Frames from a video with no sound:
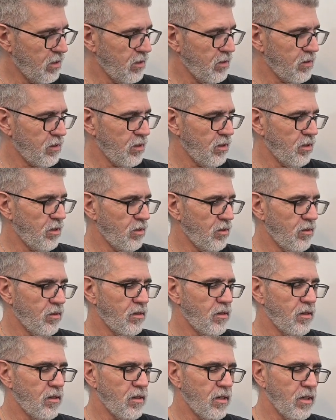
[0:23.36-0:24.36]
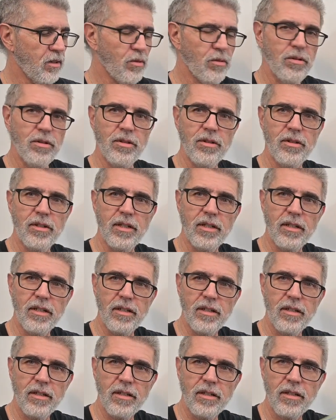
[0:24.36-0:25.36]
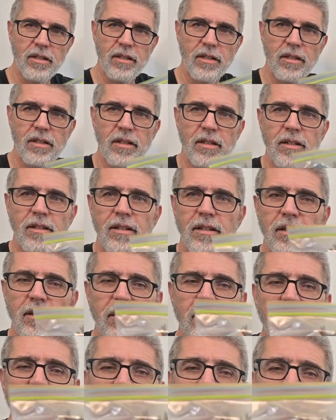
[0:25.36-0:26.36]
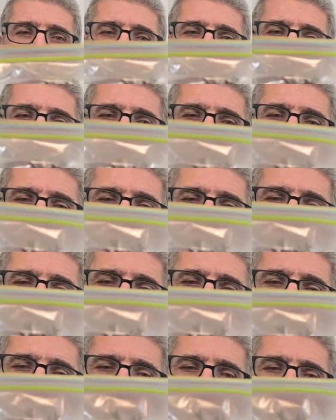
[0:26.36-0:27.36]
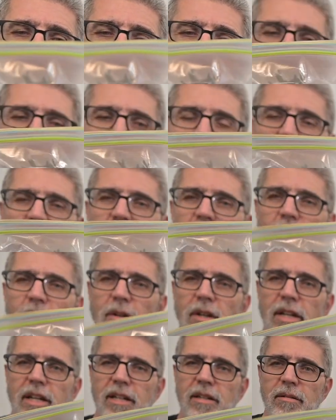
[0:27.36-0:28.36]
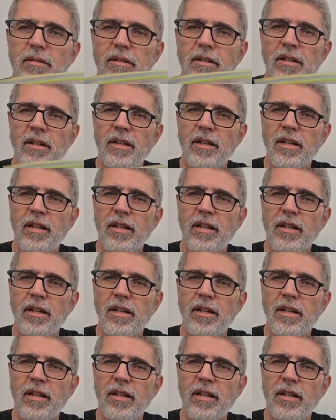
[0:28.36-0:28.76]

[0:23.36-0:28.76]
So I ordered some reindeers, and I'm going to go ahead and